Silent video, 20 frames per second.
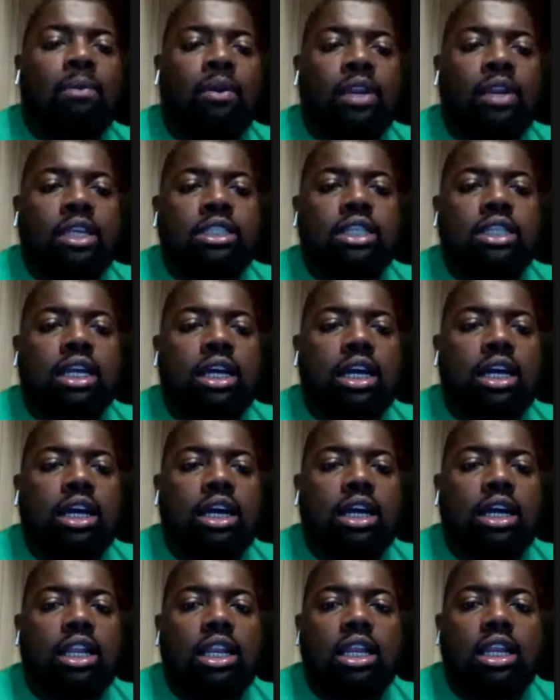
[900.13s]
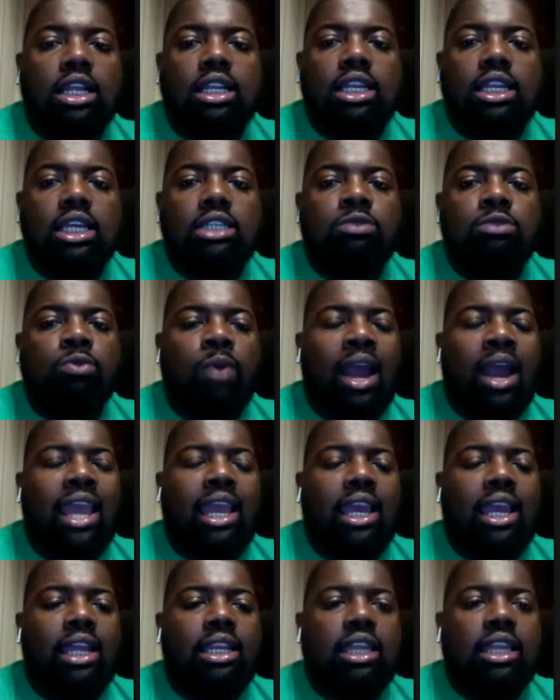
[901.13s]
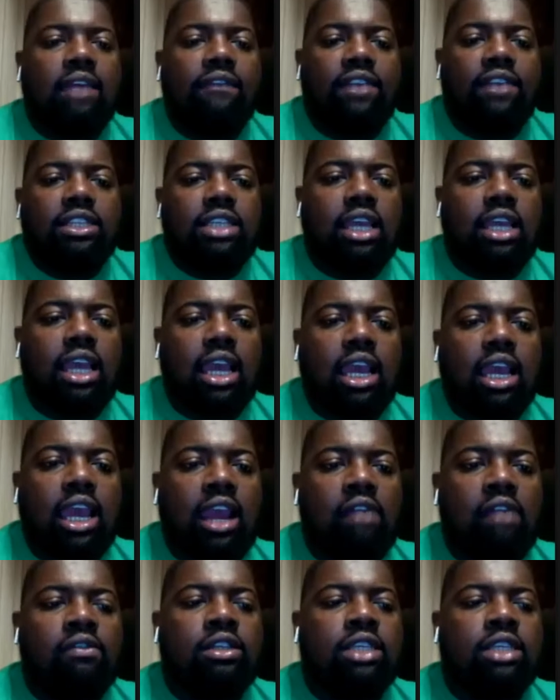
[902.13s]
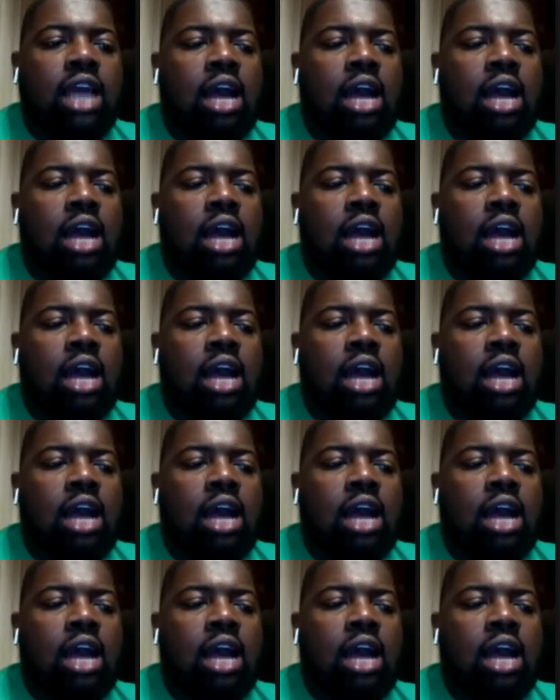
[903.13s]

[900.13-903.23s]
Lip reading: up on this right defensive end every